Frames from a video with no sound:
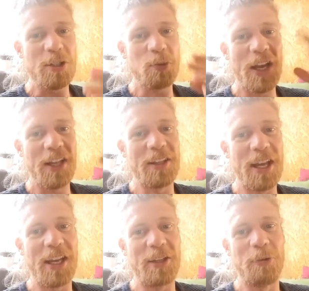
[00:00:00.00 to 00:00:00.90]
when
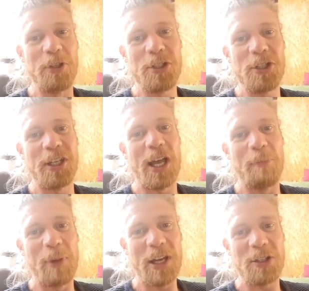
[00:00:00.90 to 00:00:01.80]
the Indonesian
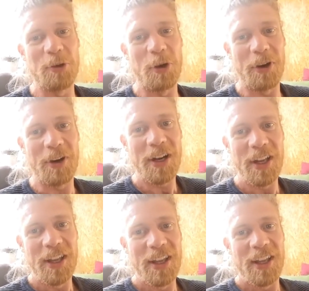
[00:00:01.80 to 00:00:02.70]
ambassador
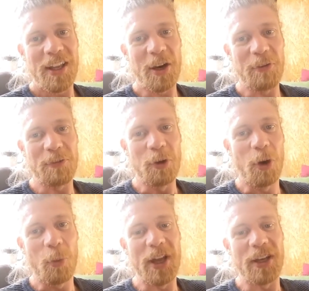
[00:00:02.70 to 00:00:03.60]
of
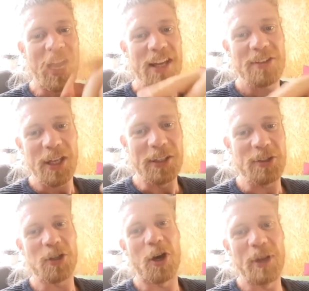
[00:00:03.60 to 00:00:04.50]
Norway and Iceland
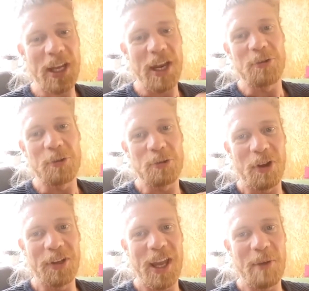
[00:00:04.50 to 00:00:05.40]
is coming here to
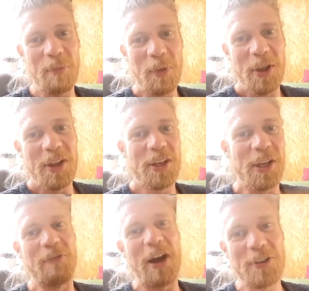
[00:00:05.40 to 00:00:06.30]
Trondheim,
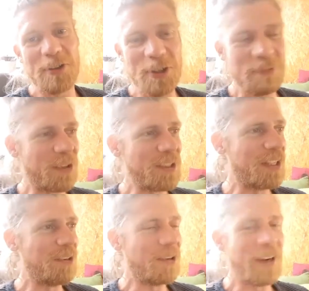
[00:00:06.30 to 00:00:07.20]
he invites us for
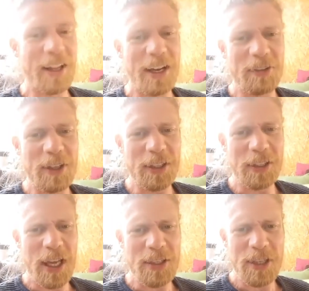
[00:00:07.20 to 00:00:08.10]
dinner. And I think
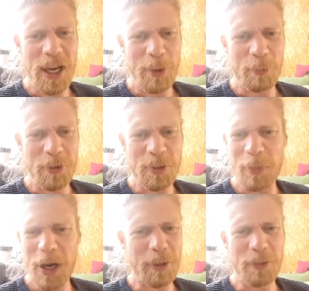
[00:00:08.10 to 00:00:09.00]
last time was
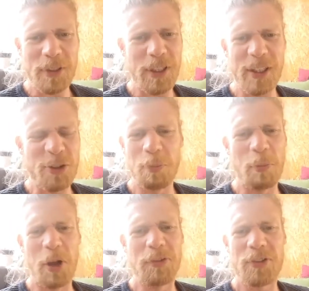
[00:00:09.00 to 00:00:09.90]
about some
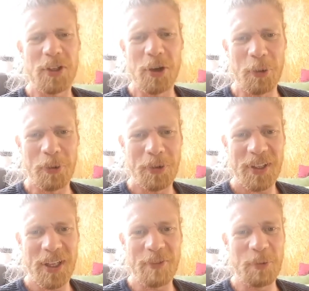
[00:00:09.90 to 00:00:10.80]
months ago.
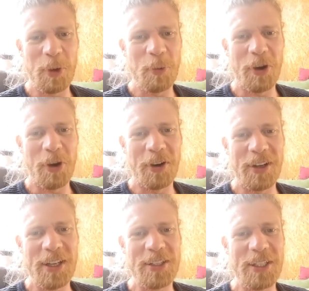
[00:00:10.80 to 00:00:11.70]
We were
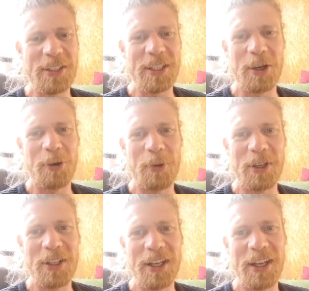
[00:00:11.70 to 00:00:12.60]
eating dinner with